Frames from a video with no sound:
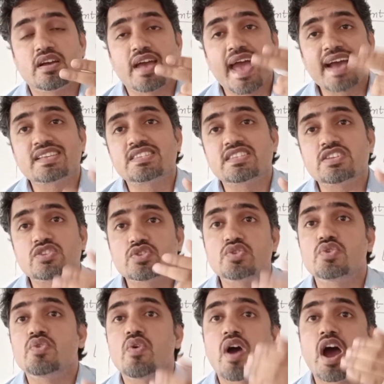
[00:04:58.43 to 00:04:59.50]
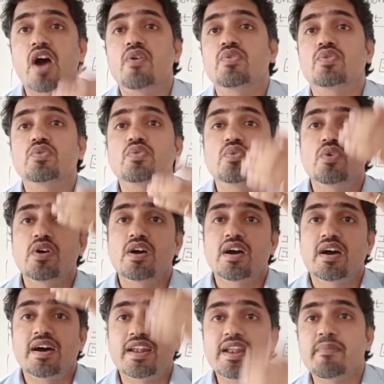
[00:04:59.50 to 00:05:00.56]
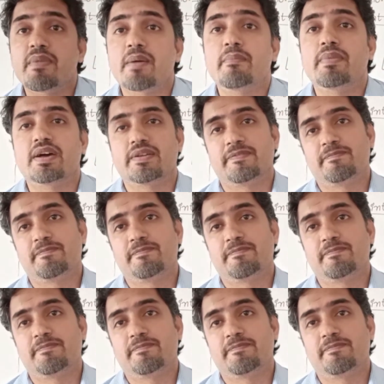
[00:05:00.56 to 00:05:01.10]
axis you have to remember.